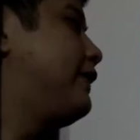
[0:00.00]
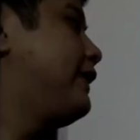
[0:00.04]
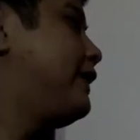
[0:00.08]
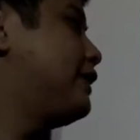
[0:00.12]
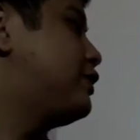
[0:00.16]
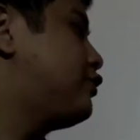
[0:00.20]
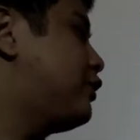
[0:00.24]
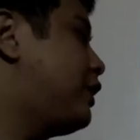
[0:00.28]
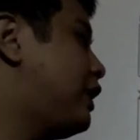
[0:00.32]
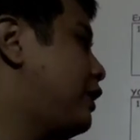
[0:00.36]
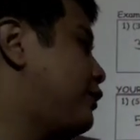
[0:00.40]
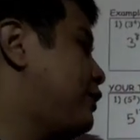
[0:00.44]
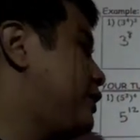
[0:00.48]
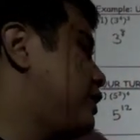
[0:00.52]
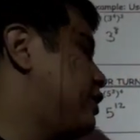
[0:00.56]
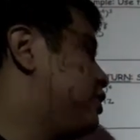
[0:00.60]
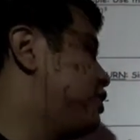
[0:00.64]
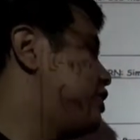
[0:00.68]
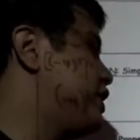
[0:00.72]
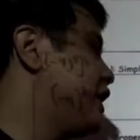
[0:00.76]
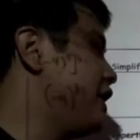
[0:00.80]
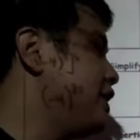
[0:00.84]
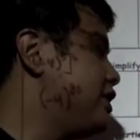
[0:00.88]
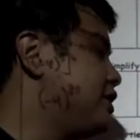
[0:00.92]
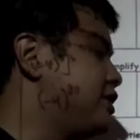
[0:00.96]
That's why we can
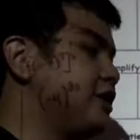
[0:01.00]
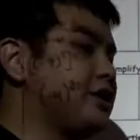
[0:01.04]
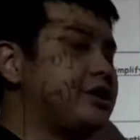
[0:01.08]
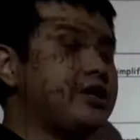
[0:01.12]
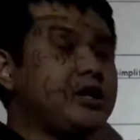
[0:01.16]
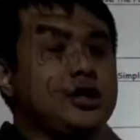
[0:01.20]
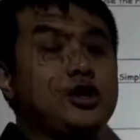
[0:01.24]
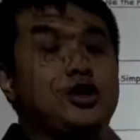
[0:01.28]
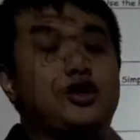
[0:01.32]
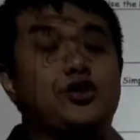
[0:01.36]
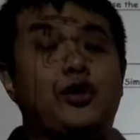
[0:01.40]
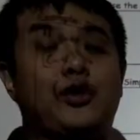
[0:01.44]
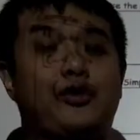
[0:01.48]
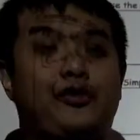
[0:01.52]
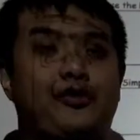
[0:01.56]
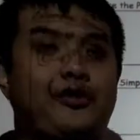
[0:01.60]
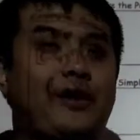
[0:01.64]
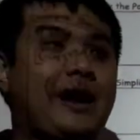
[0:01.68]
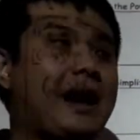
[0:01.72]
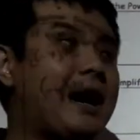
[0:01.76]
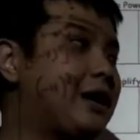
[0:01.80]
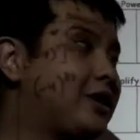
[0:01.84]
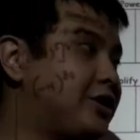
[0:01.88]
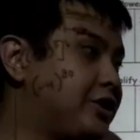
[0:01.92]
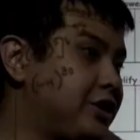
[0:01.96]
change this into a
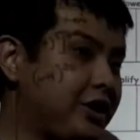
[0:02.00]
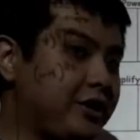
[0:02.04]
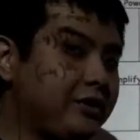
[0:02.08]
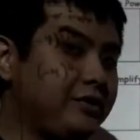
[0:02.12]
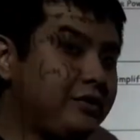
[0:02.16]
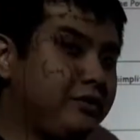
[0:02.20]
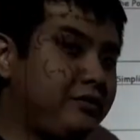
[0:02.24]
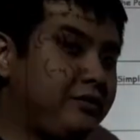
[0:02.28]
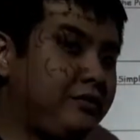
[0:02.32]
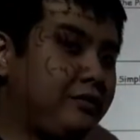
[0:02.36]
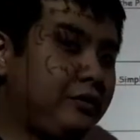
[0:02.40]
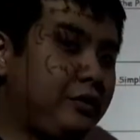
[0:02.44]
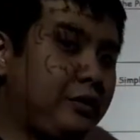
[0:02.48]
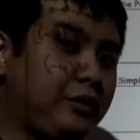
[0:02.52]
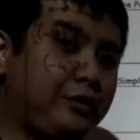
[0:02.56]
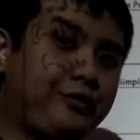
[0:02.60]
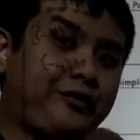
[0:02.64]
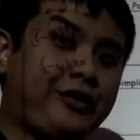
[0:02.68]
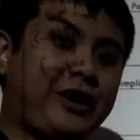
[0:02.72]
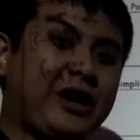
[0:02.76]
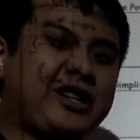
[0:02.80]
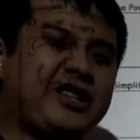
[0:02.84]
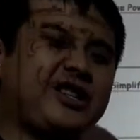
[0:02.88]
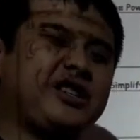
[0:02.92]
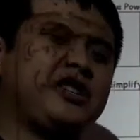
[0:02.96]
fraction. A
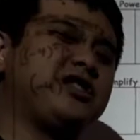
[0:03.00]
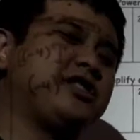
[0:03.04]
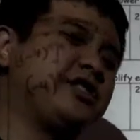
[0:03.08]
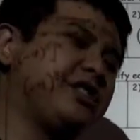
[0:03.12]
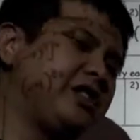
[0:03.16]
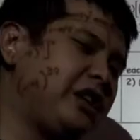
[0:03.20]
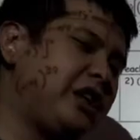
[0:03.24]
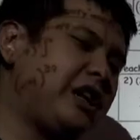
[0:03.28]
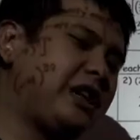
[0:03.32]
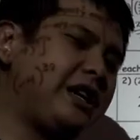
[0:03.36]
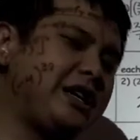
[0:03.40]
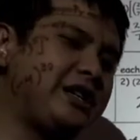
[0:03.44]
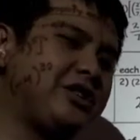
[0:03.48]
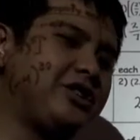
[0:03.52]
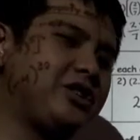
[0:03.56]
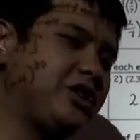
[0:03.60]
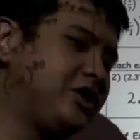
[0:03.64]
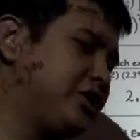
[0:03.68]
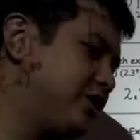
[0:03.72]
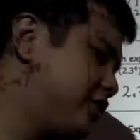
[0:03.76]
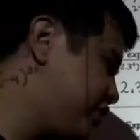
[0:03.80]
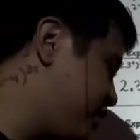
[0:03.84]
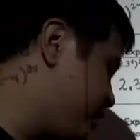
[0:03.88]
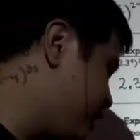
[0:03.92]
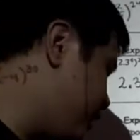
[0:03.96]
fraction is a lot easier
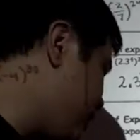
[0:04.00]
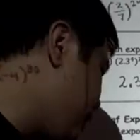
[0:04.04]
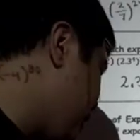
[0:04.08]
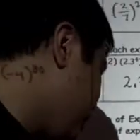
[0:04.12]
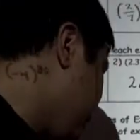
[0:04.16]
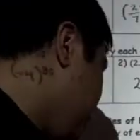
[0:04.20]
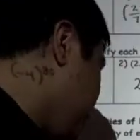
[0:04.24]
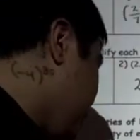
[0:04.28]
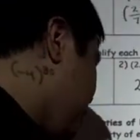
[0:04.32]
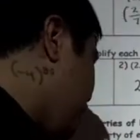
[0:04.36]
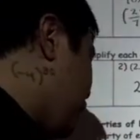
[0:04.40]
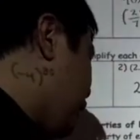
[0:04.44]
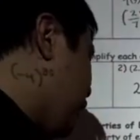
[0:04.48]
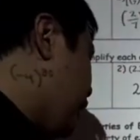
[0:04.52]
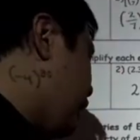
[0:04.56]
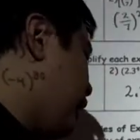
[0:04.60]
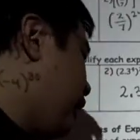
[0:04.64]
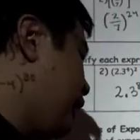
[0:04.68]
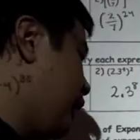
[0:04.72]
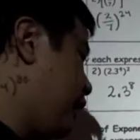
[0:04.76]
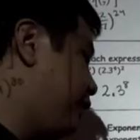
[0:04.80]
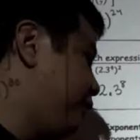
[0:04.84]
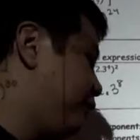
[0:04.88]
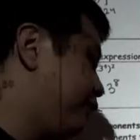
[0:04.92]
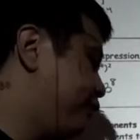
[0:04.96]
to see
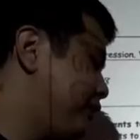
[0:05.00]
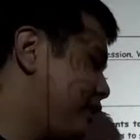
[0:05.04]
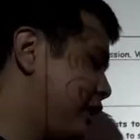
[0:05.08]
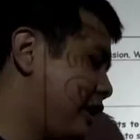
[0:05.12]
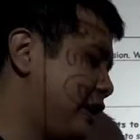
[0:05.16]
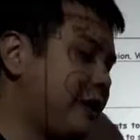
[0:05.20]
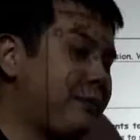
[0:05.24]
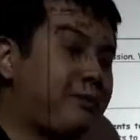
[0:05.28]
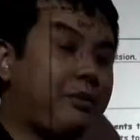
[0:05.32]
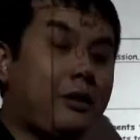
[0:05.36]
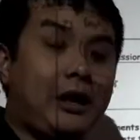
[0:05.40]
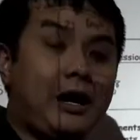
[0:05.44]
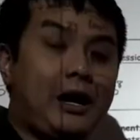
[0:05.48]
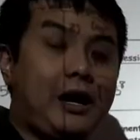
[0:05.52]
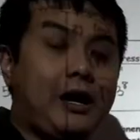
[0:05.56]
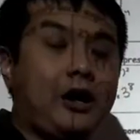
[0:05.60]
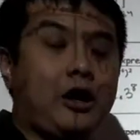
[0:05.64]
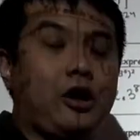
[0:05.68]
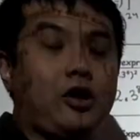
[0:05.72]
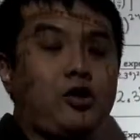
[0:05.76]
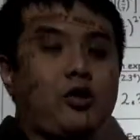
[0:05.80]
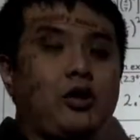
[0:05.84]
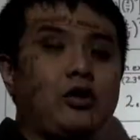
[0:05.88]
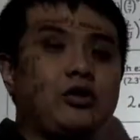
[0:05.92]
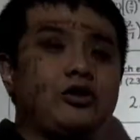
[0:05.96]
and apply
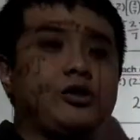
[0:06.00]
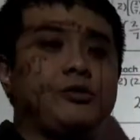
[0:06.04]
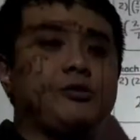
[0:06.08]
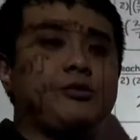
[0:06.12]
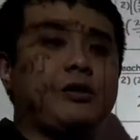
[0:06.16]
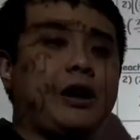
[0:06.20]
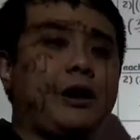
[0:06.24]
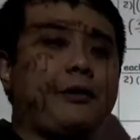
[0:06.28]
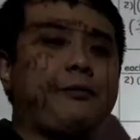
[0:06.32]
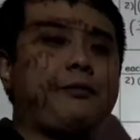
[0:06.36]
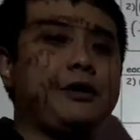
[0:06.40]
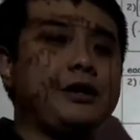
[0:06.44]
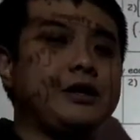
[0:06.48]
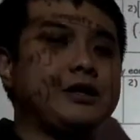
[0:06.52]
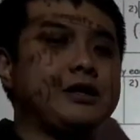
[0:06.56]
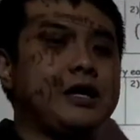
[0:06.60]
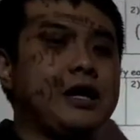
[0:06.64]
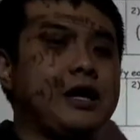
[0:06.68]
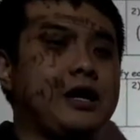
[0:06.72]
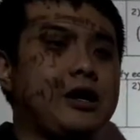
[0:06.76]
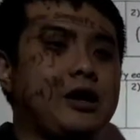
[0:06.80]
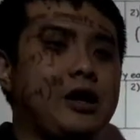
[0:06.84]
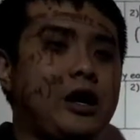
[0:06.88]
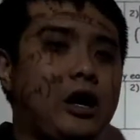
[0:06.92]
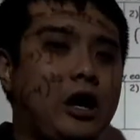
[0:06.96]
our quotient properties
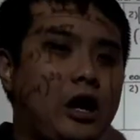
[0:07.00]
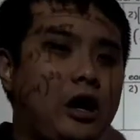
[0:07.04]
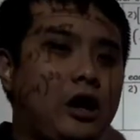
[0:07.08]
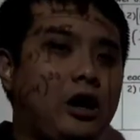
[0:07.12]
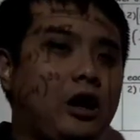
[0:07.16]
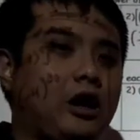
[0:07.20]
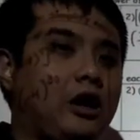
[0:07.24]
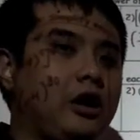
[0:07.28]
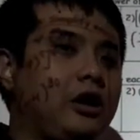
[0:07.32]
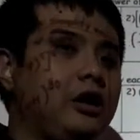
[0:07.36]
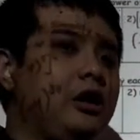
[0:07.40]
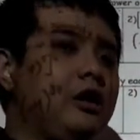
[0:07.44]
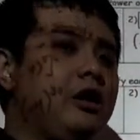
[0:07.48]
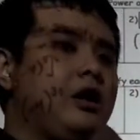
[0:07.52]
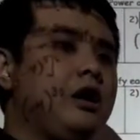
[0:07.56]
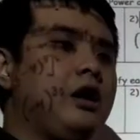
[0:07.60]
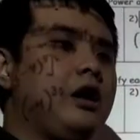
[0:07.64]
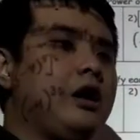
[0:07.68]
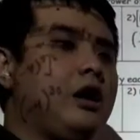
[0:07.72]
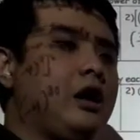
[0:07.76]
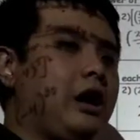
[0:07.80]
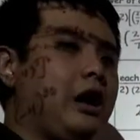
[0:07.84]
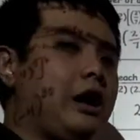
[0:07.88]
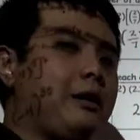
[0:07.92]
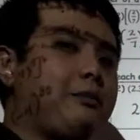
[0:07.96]
and our
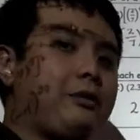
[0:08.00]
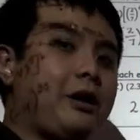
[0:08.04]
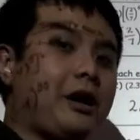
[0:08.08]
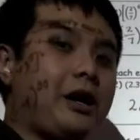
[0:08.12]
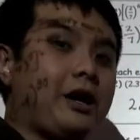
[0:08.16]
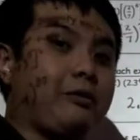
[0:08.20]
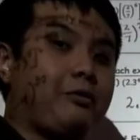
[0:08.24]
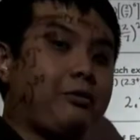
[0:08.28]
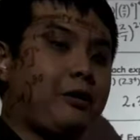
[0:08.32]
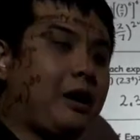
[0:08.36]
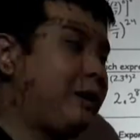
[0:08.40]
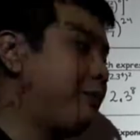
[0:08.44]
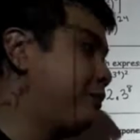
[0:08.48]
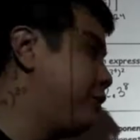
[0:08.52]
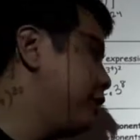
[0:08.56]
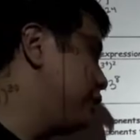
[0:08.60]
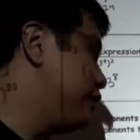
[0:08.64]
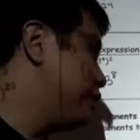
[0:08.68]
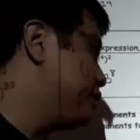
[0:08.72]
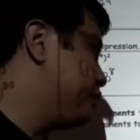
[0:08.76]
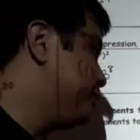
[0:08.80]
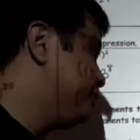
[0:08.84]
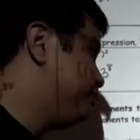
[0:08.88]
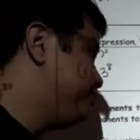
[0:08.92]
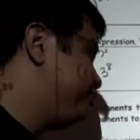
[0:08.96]
product
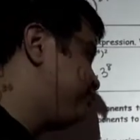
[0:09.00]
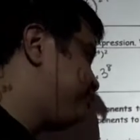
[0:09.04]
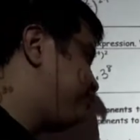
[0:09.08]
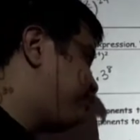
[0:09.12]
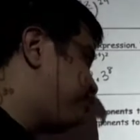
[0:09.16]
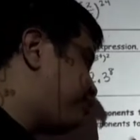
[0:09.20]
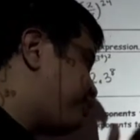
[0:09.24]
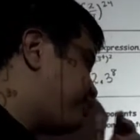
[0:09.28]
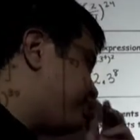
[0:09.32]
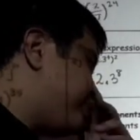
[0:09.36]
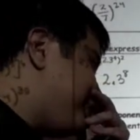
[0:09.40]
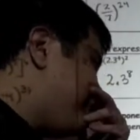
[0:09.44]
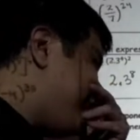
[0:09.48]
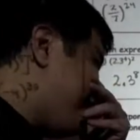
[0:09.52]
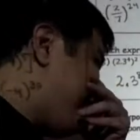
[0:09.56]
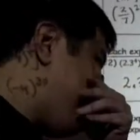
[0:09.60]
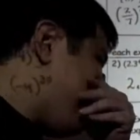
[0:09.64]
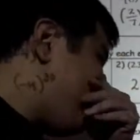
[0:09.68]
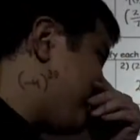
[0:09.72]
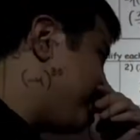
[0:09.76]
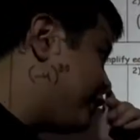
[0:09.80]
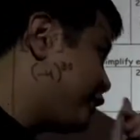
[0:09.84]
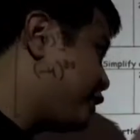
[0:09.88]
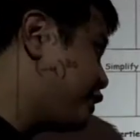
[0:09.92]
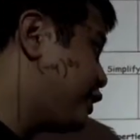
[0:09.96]
properties.
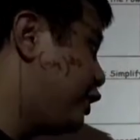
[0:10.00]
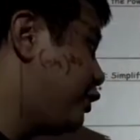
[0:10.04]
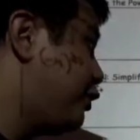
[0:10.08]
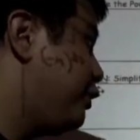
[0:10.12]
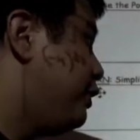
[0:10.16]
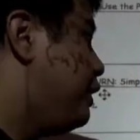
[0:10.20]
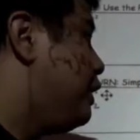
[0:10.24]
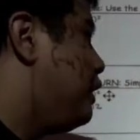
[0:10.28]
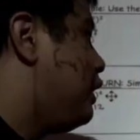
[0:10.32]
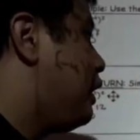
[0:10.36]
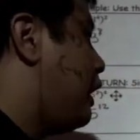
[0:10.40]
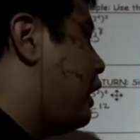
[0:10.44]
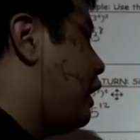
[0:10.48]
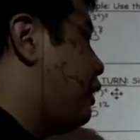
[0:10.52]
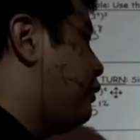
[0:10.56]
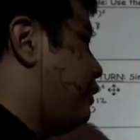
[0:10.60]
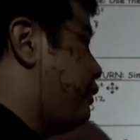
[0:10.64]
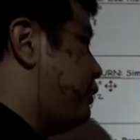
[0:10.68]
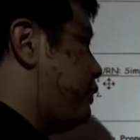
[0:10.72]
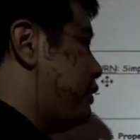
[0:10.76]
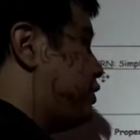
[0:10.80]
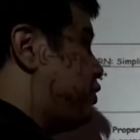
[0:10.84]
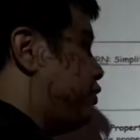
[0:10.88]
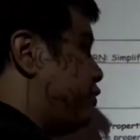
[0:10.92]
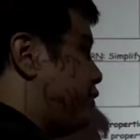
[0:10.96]
So when
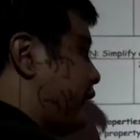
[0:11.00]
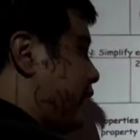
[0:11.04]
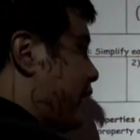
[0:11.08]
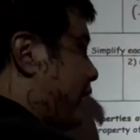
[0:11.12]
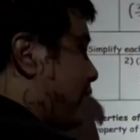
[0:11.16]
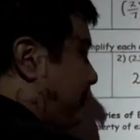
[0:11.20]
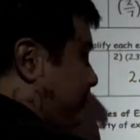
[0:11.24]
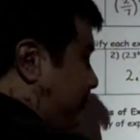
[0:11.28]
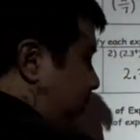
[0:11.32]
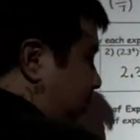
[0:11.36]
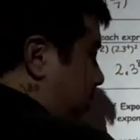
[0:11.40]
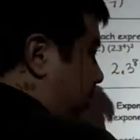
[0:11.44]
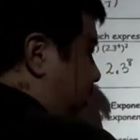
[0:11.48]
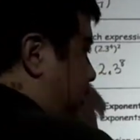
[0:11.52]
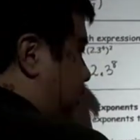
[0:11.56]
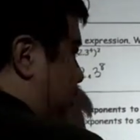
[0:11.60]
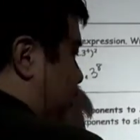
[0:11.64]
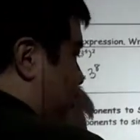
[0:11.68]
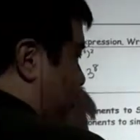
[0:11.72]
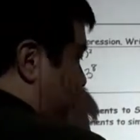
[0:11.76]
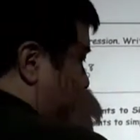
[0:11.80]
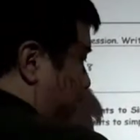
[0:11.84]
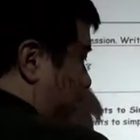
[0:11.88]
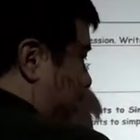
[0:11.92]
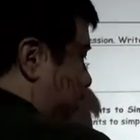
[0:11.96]
we do that,
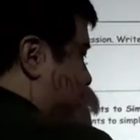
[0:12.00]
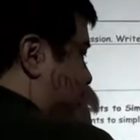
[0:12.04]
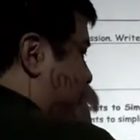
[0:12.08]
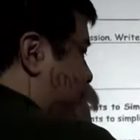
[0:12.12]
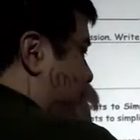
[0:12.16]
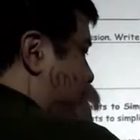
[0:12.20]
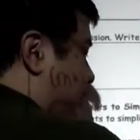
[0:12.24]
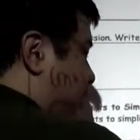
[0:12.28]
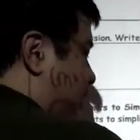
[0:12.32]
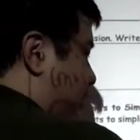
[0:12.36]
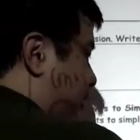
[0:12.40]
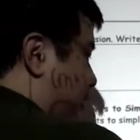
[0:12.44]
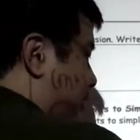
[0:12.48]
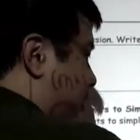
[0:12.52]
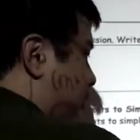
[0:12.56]
we get something like